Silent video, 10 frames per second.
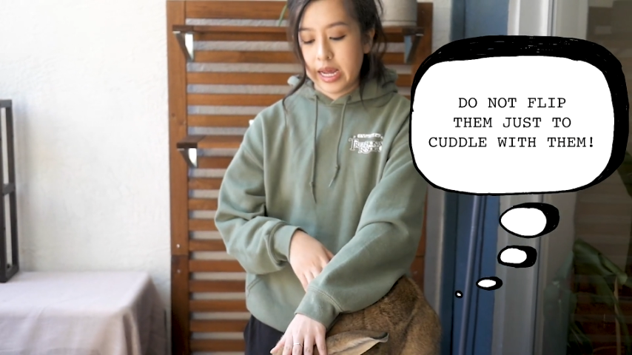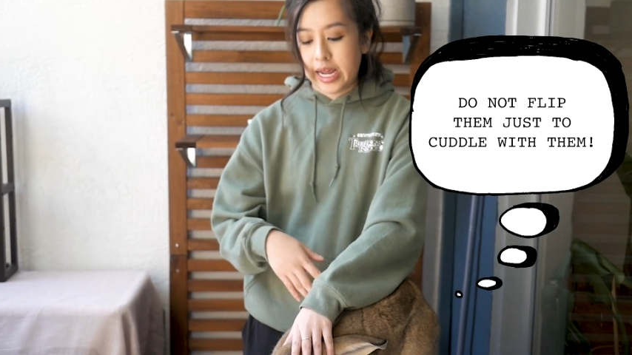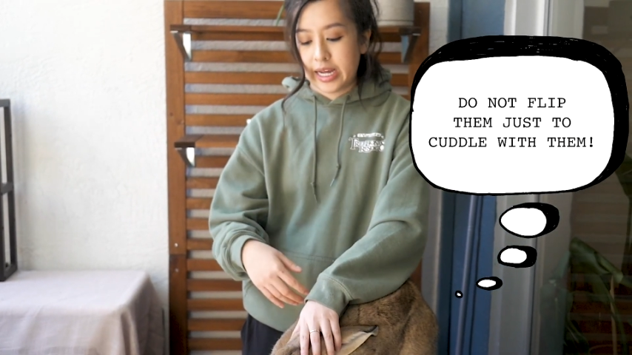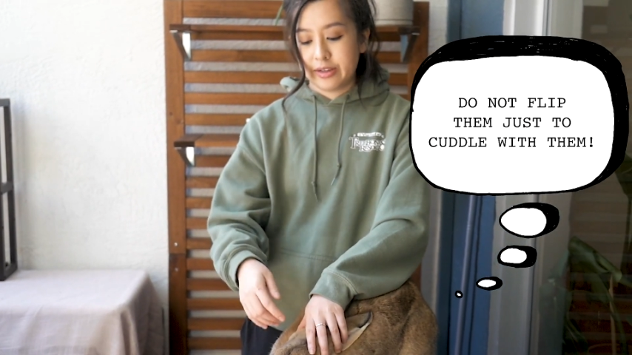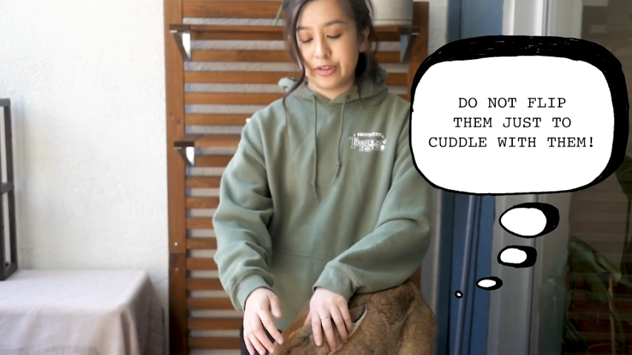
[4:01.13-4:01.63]

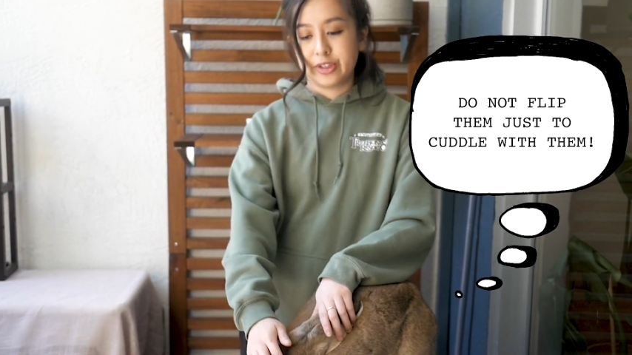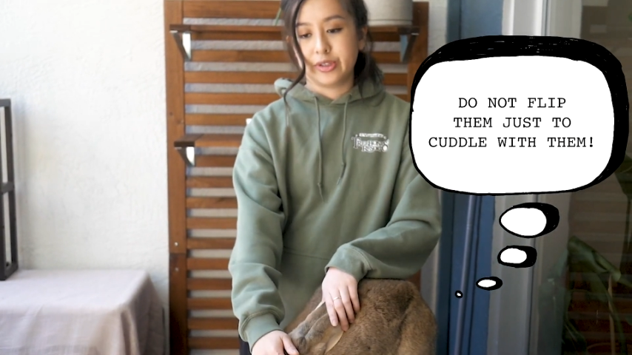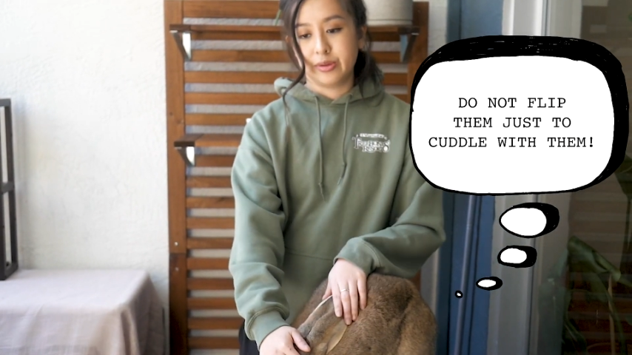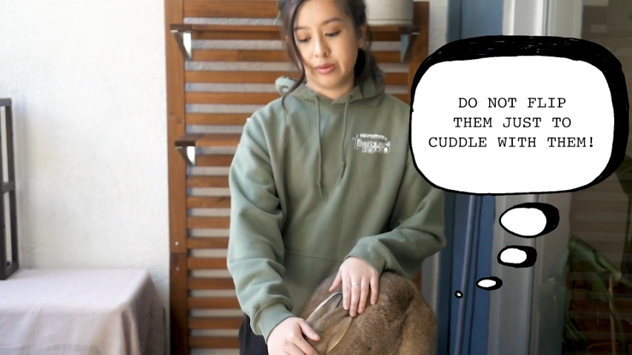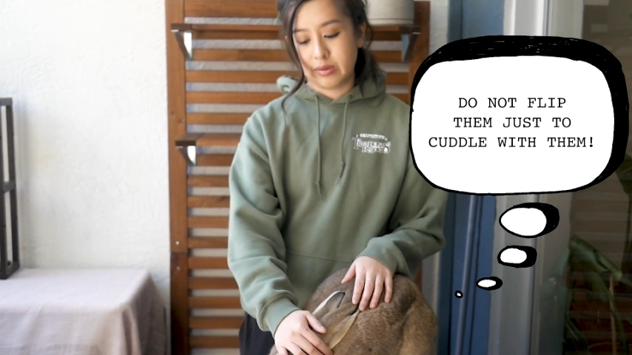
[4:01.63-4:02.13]
and
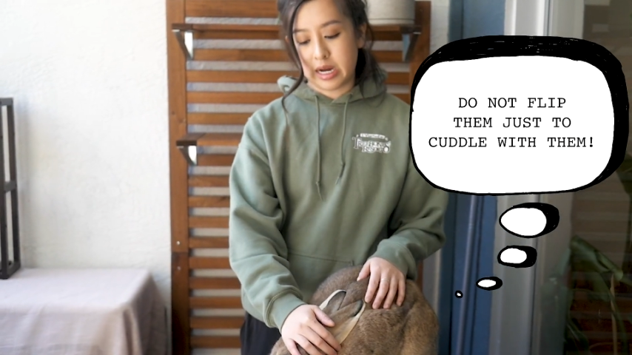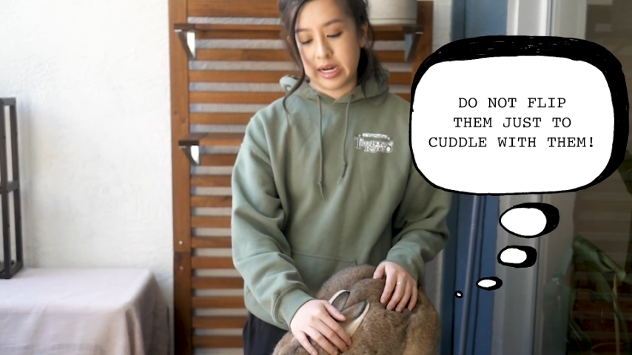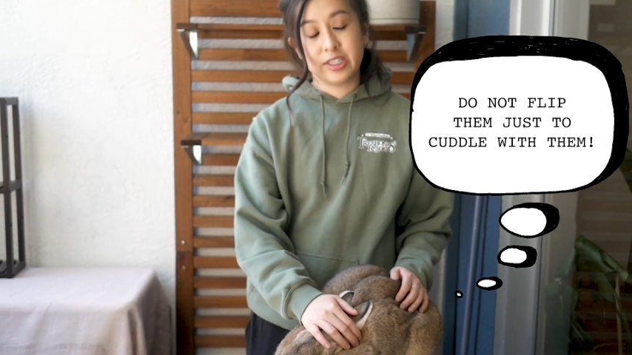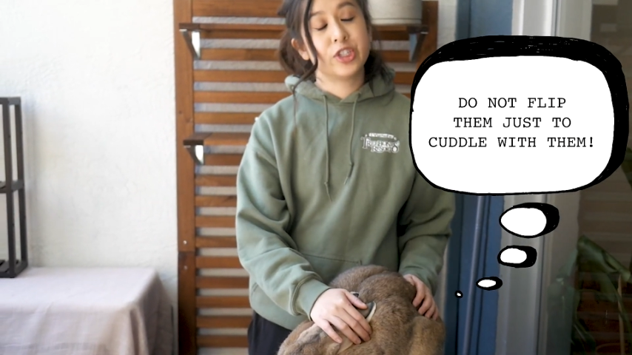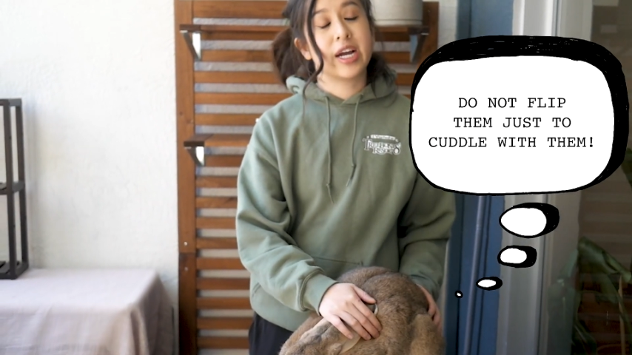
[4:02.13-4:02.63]
to
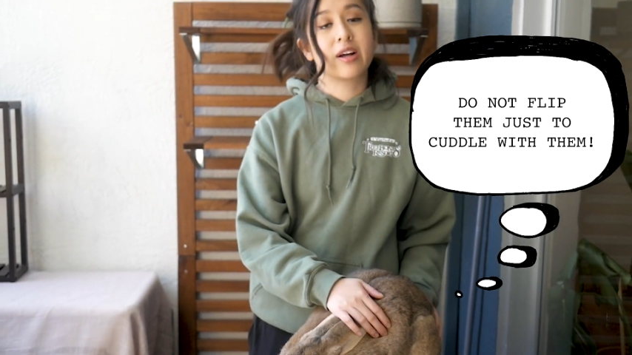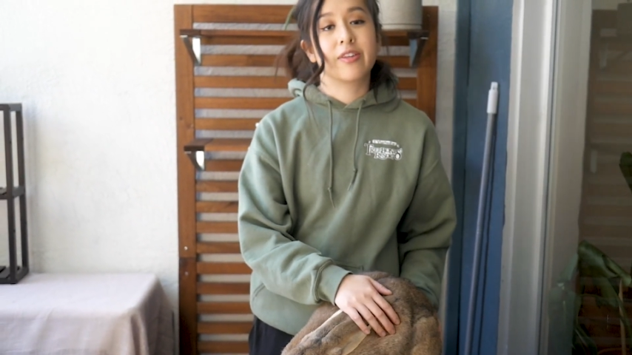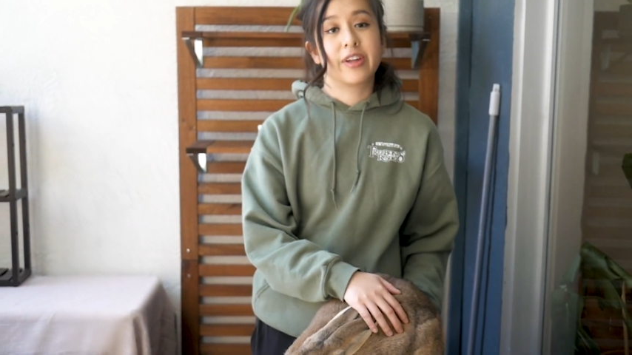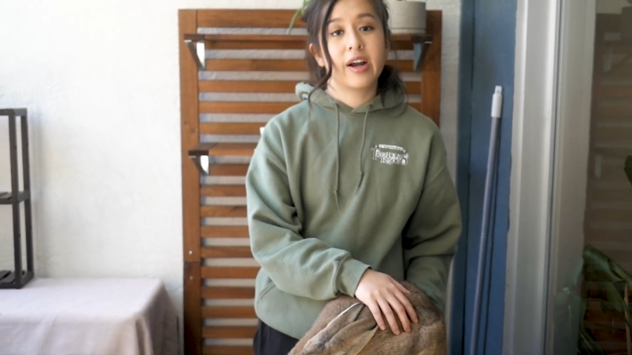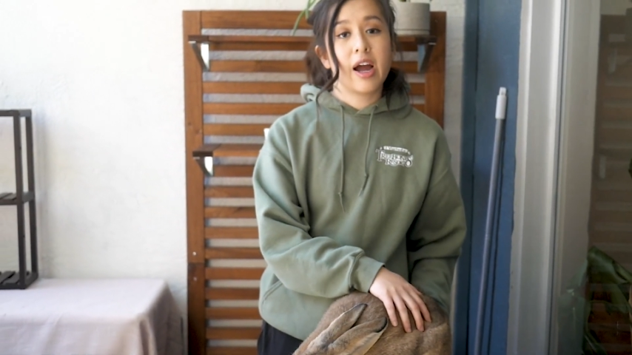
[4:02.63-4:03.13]
check on their